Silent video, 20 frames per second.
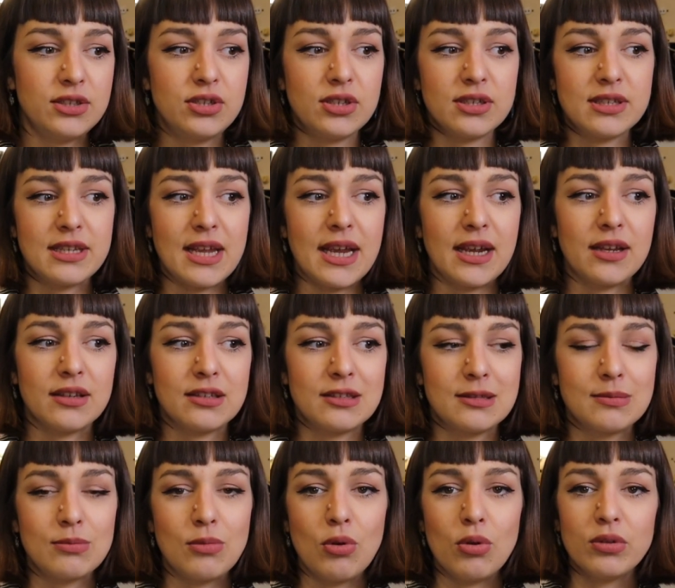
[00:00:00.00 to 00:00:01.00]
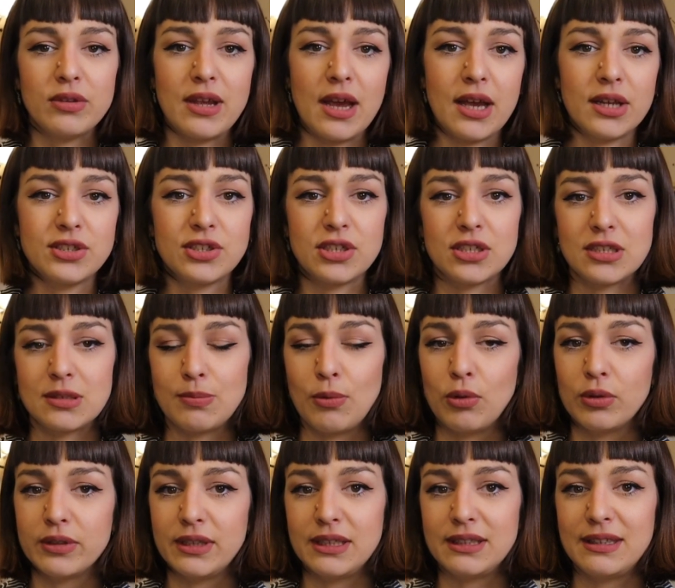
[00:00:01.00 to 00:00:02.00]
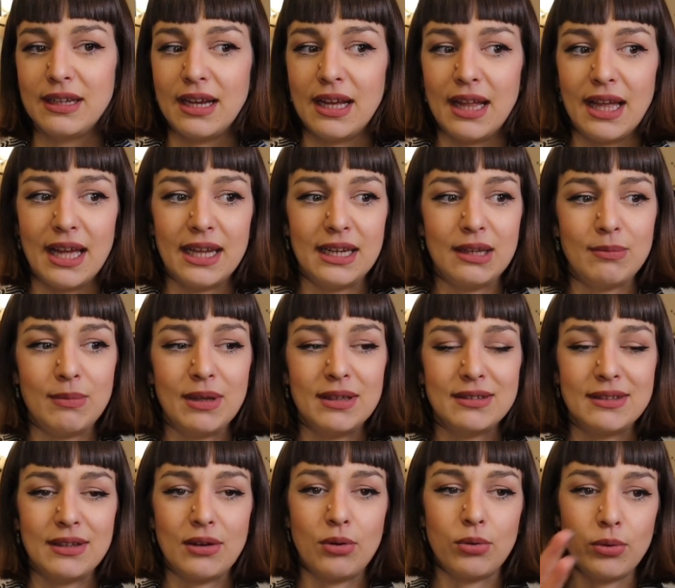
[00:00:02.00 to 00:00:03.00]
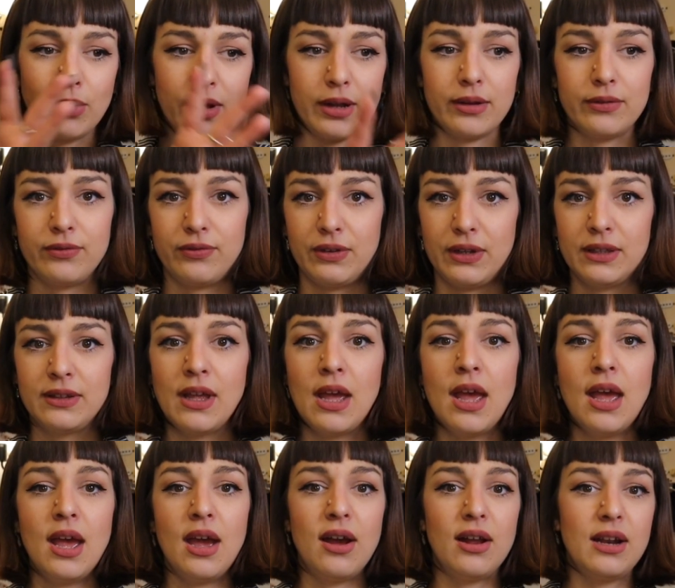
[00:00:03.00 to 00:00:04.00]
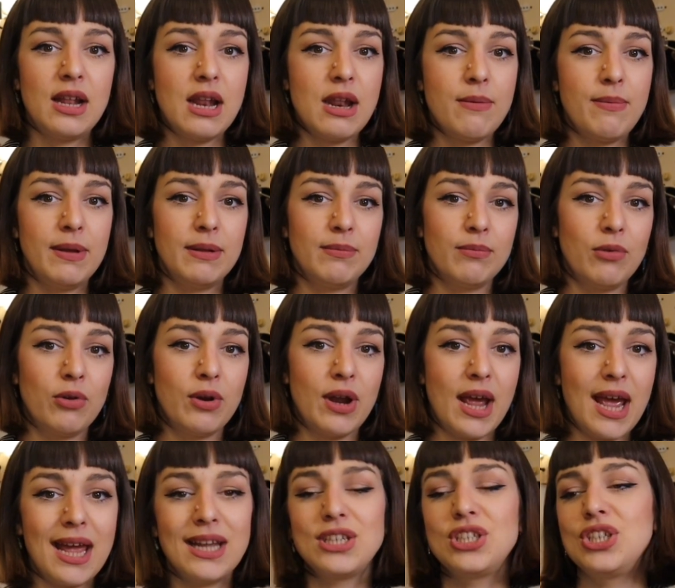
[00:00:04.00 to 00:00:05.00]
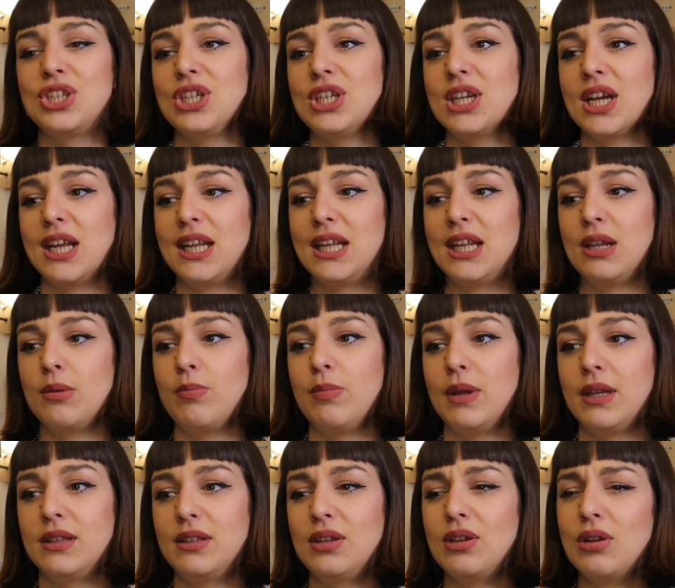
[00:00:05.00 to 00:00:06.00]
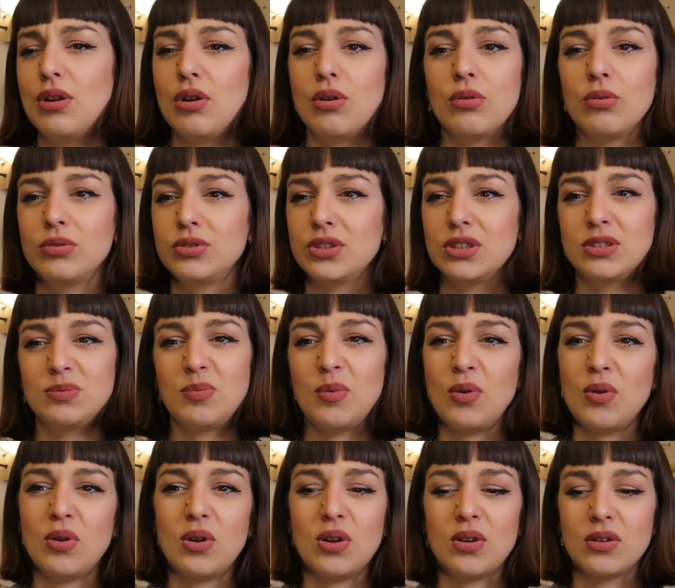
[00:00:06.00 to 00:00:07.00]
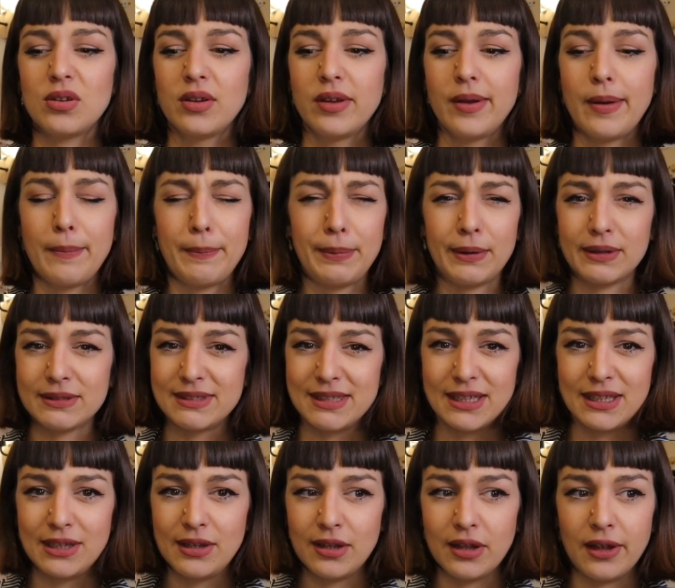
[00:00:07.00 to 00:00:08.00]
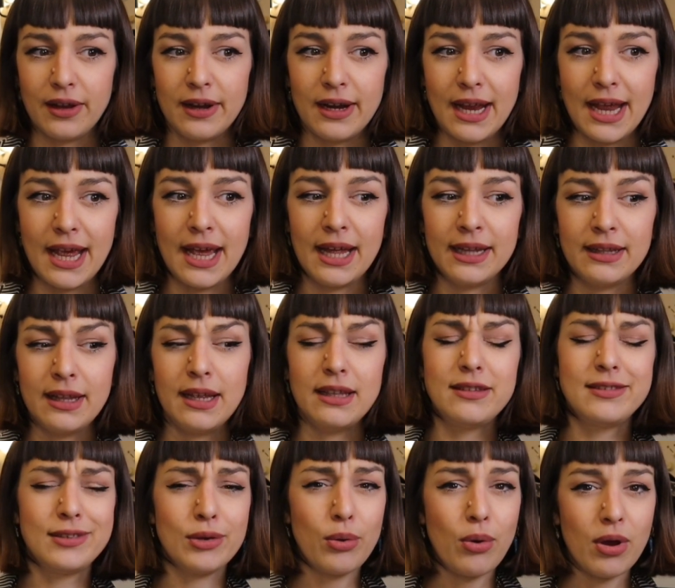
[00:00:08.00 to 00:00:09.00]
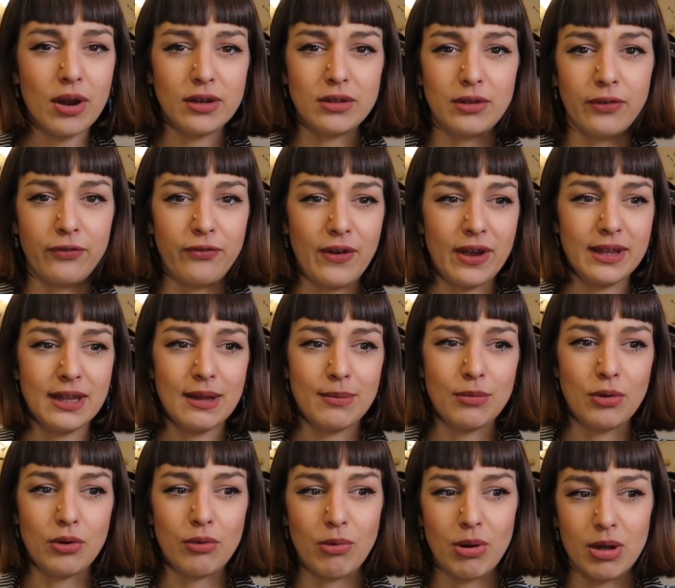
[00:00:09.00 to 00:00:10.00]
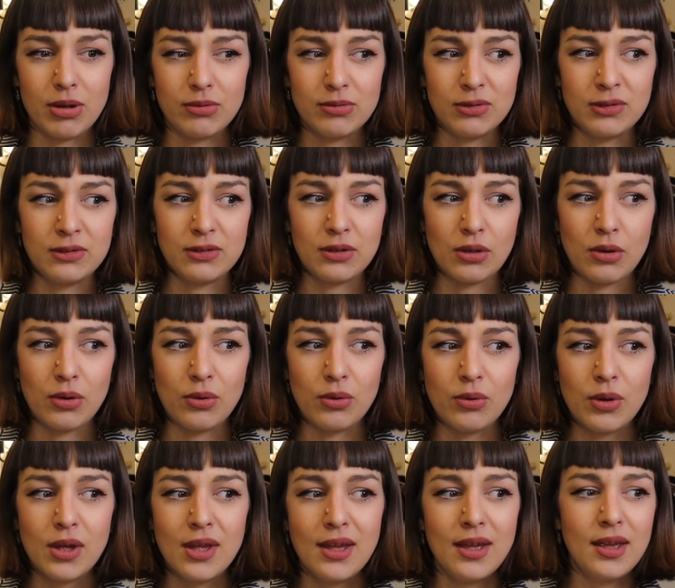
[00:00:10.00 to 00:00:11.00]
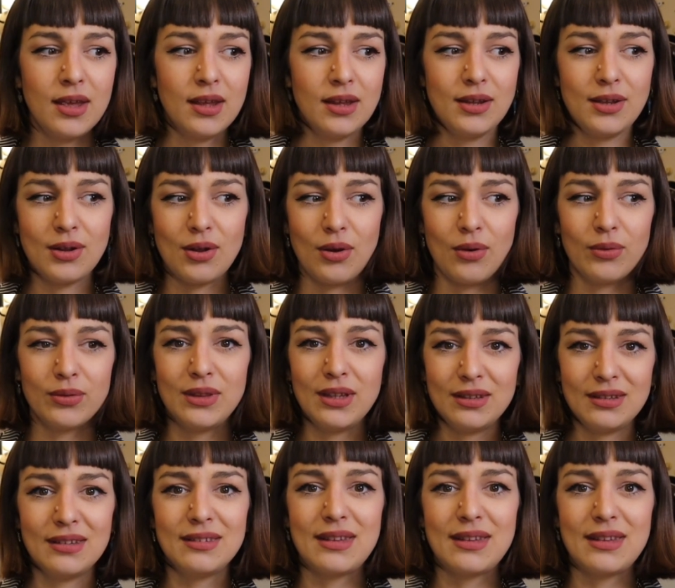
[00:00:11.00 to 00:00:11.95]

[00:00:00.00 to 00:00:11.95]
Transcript: just like a small touch, a small detail, and it makes the whole outfit a little bit more edgy, a little bit, you know, just more particular. And it's so hard to find them around, so you know, this is